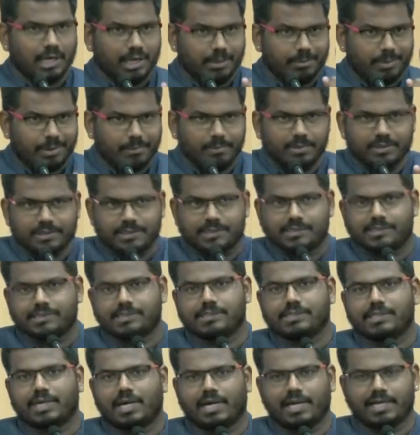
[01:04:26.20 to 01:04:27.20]
remember
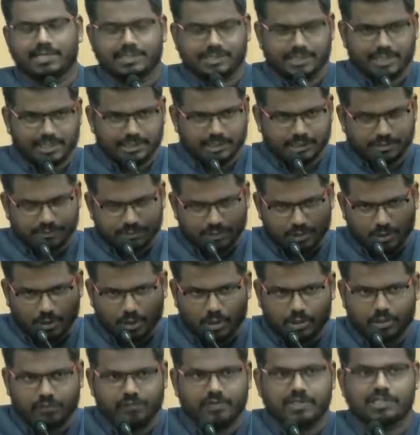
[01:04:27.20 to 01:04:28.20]
this, and I say this with a
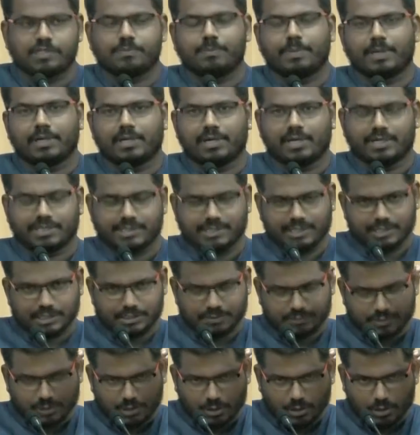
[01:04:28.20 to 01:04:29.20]
lot of respect, and I say
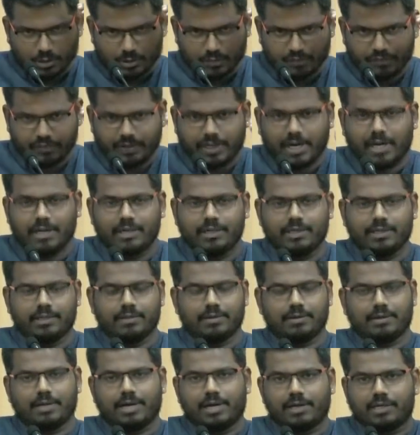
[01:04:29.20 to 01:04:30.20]
this with a lot of
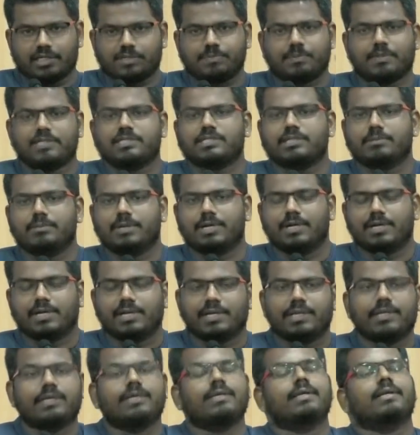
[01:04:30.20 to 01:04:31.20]
candor and
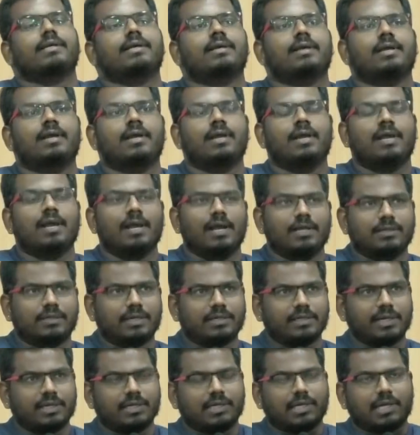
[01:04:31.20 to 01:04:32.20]
responsibility,
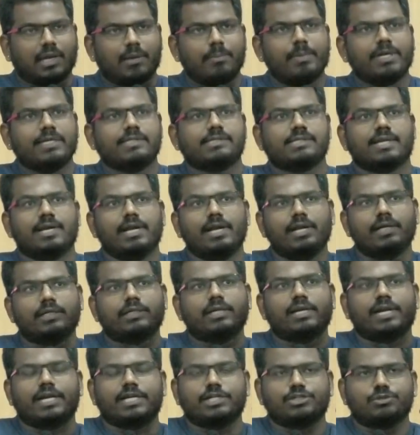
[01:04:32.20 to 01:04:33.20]
that it commits an
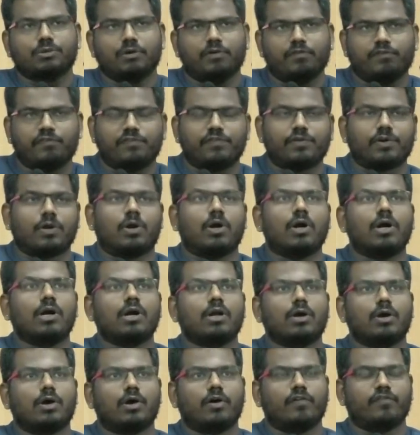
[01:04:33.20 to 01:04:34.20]
intellectual
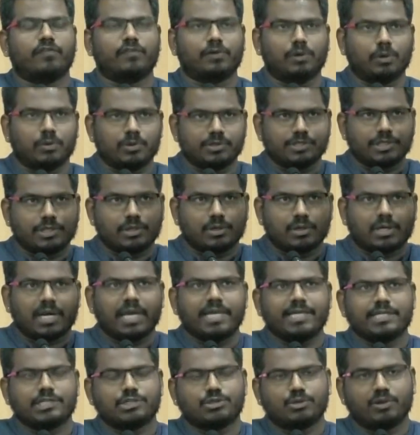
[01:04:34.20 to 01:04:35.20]
fraud of closing your
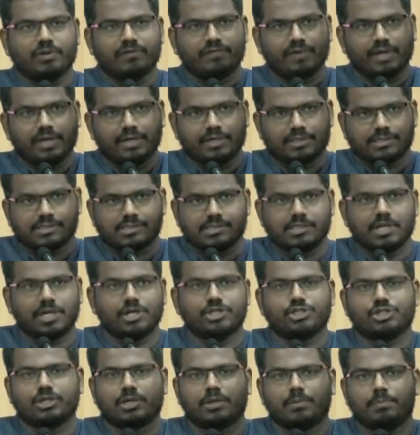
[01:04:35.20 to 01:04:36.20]
eyes to every
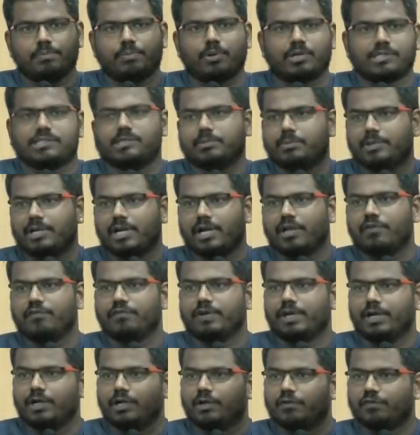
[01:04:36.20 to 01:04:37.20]
distinction possible, and
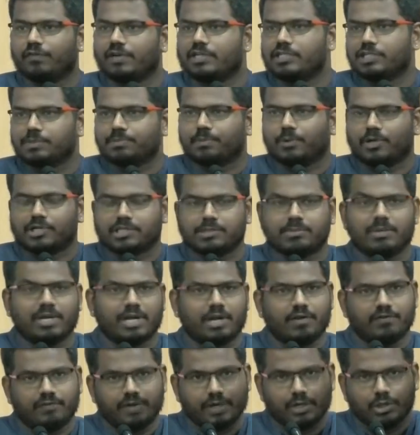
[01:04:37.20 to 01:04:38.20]
every difference possible,
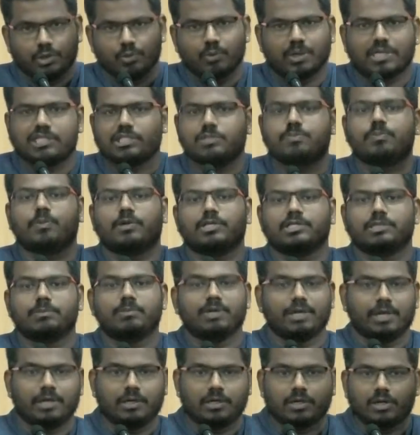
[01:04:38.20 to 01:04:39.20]
and every nuance
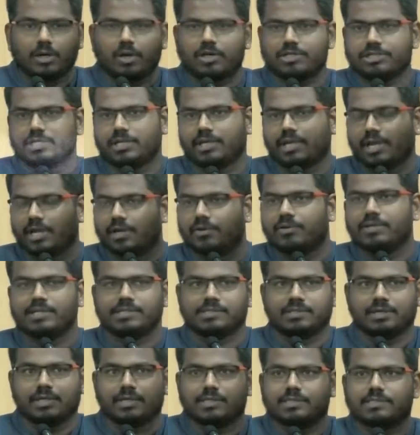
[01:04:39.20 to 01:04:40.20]
possible in logic, in
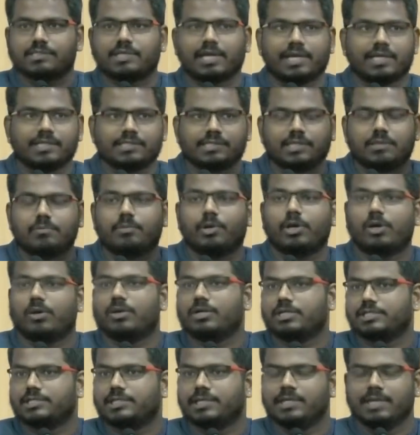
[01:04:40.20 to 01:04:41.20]
reason, in science, in
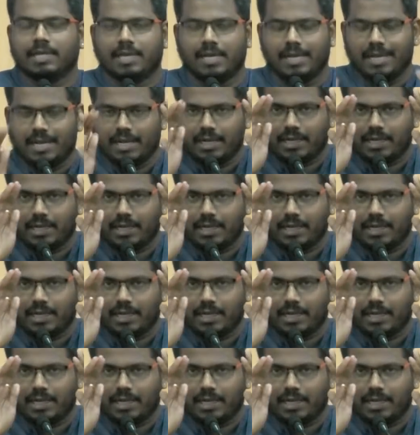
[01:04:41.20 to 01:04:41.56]
biology,